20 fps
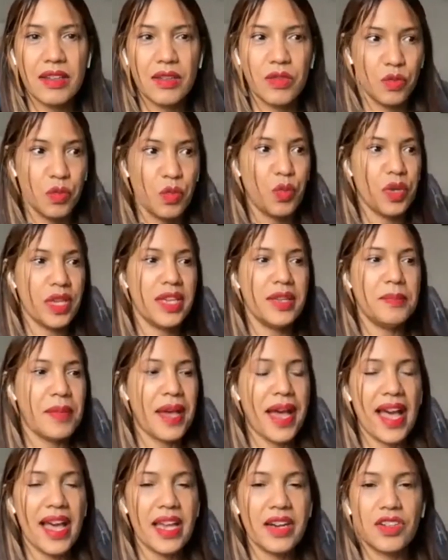we
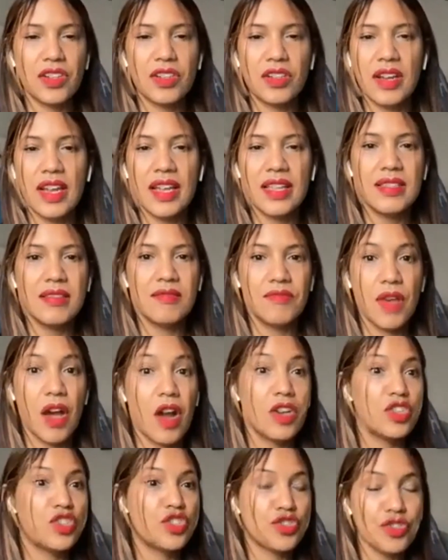matter and
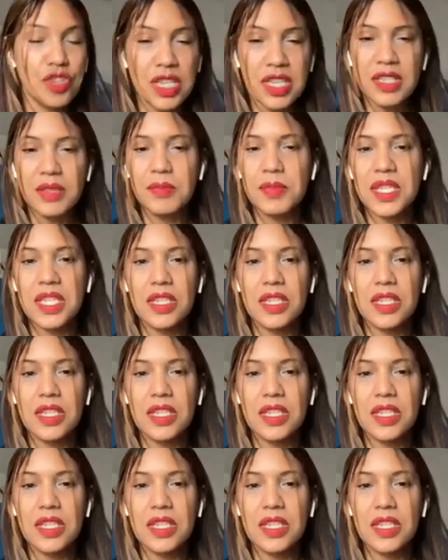our dreams